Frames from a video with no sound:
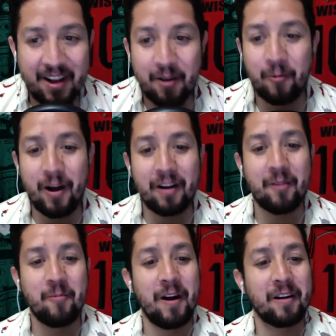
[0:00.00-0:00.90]

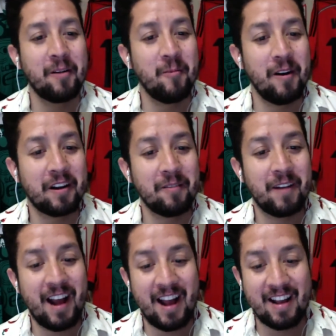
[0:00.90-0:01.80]
Welcome,
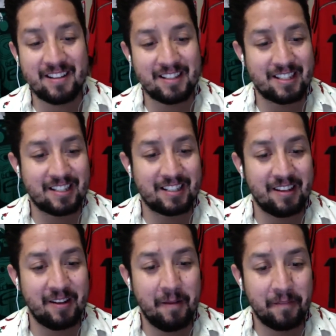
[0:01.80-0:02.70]
guys.
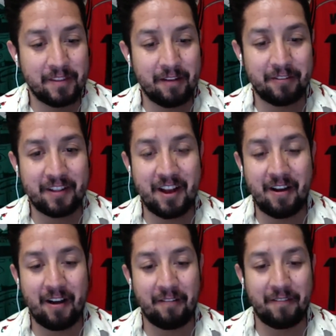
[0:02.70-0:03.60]
Definitely
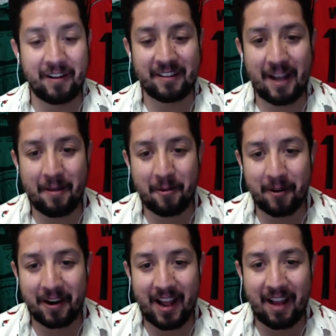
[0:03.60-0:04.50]
a fun time that
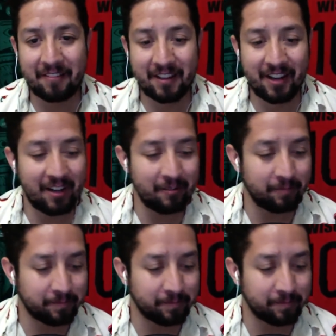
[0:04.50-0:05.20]
we're going to have today.